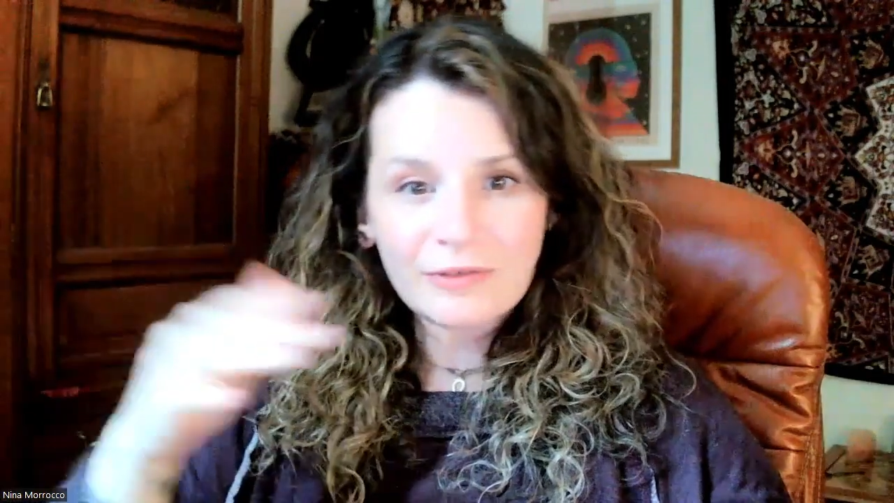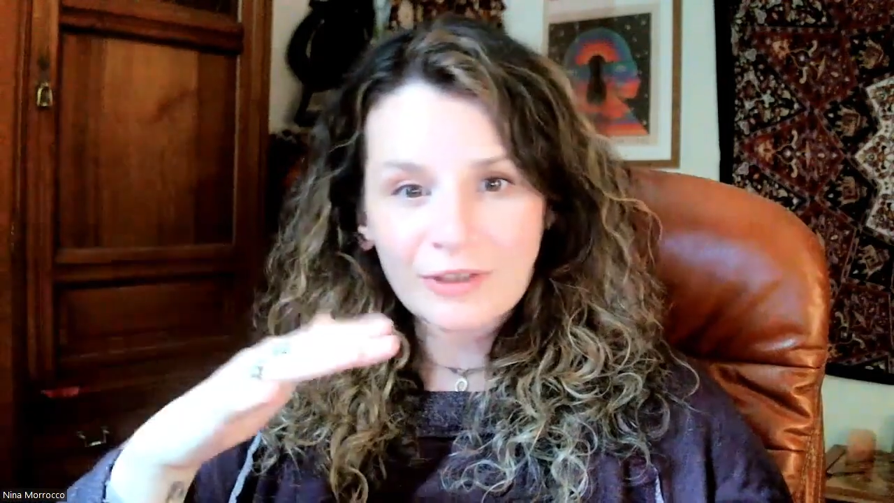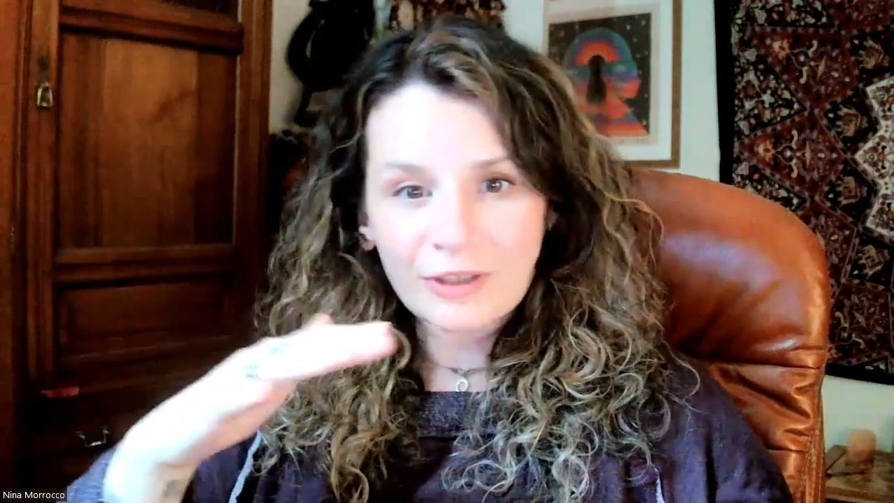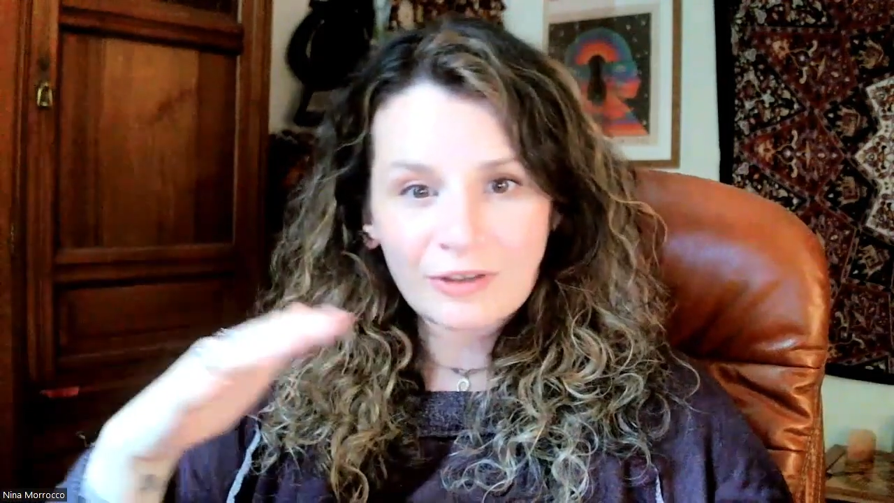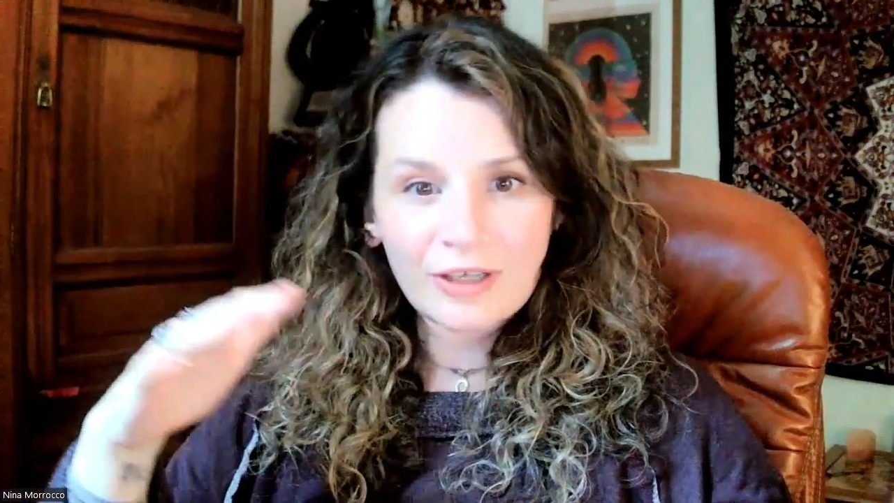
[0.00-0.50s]

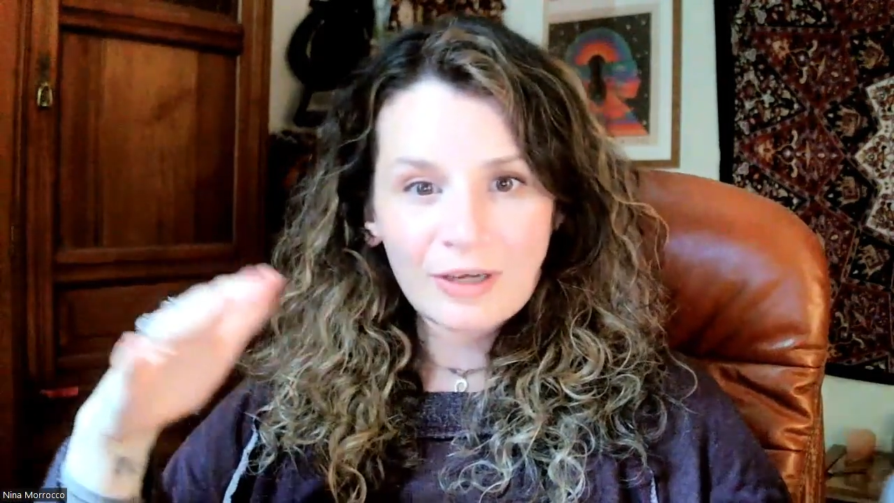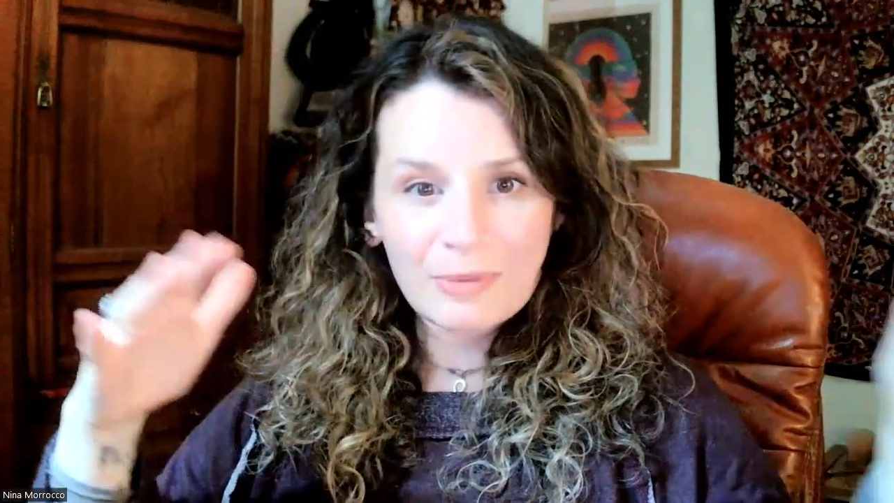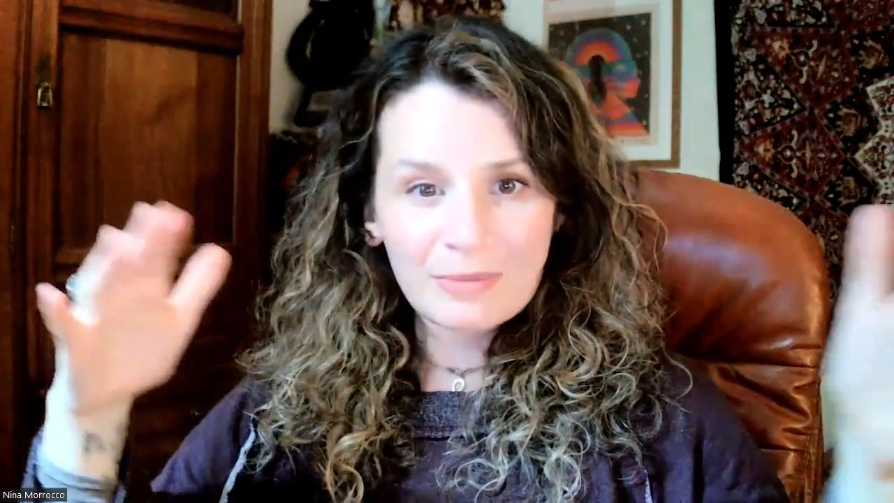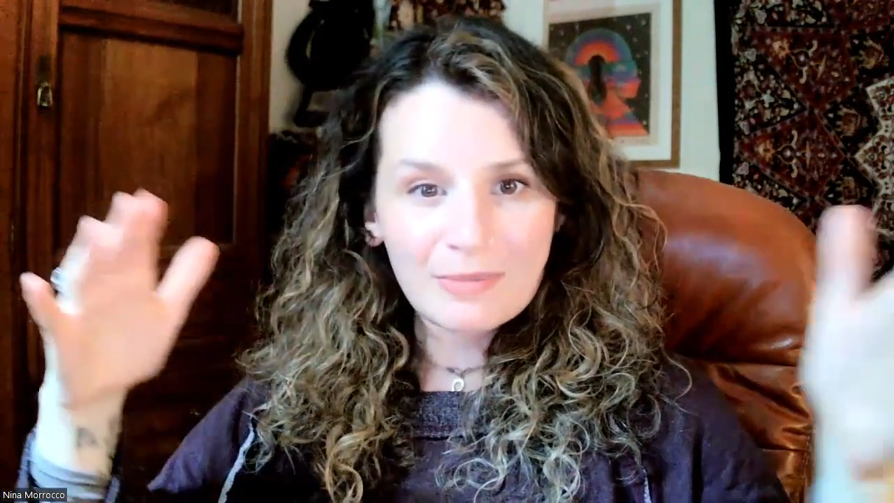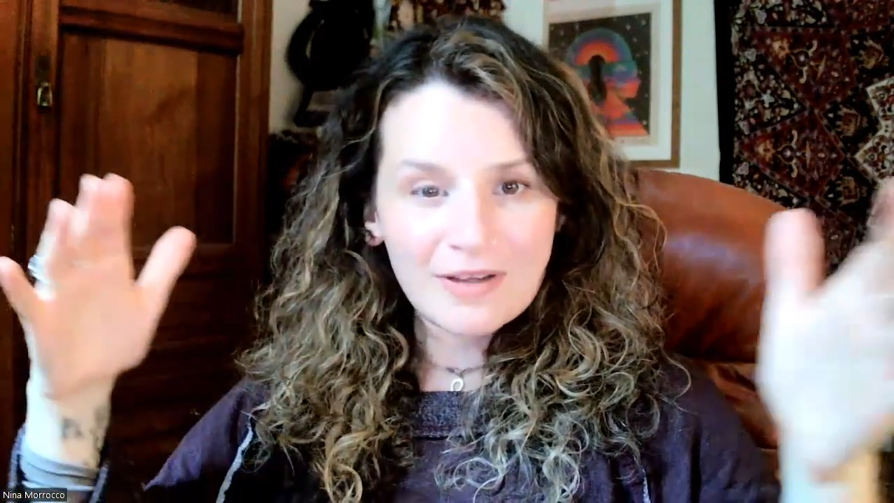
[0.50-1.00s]
for a good
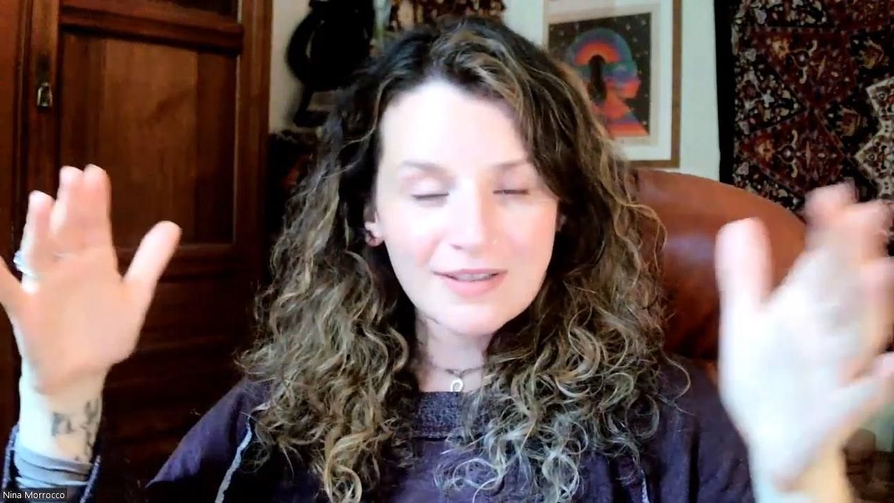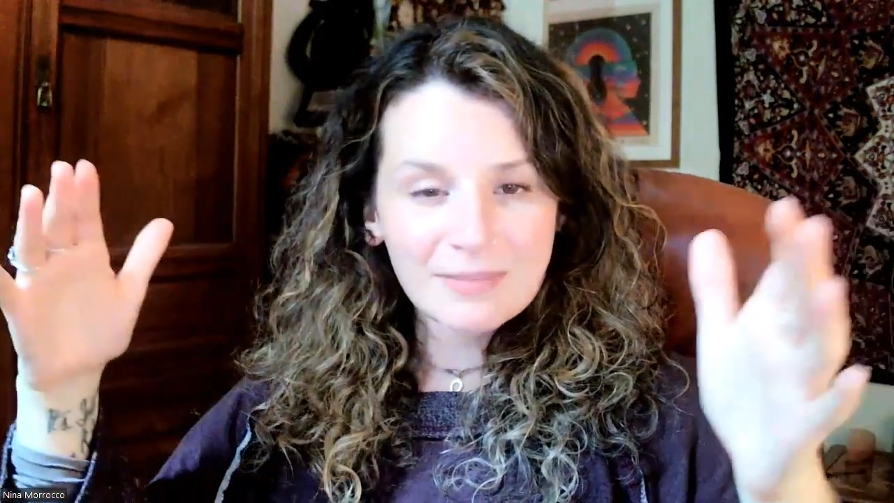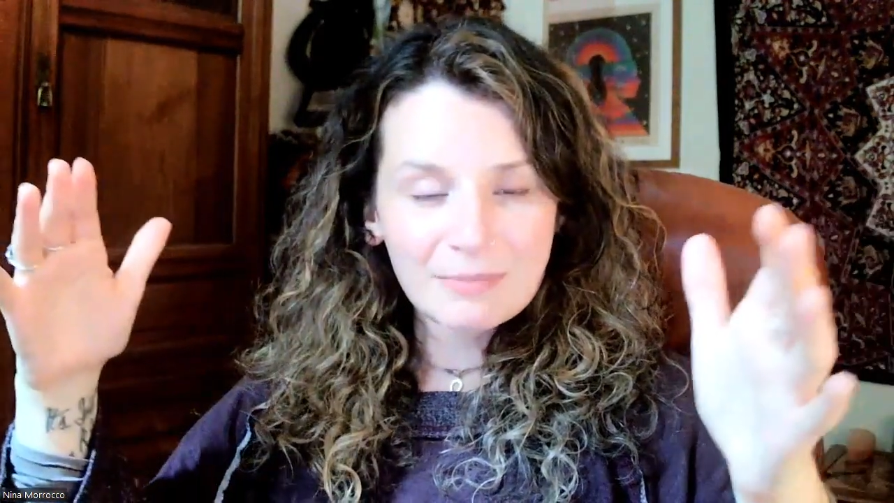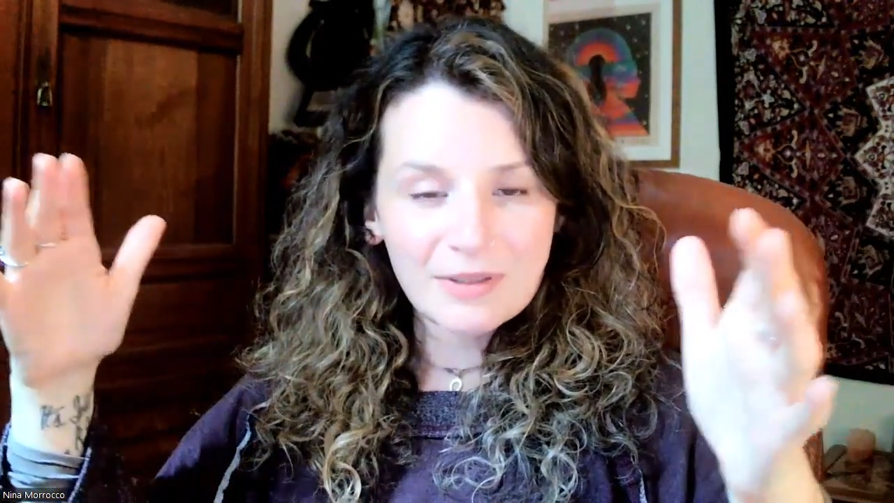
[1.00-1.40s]
couple of months,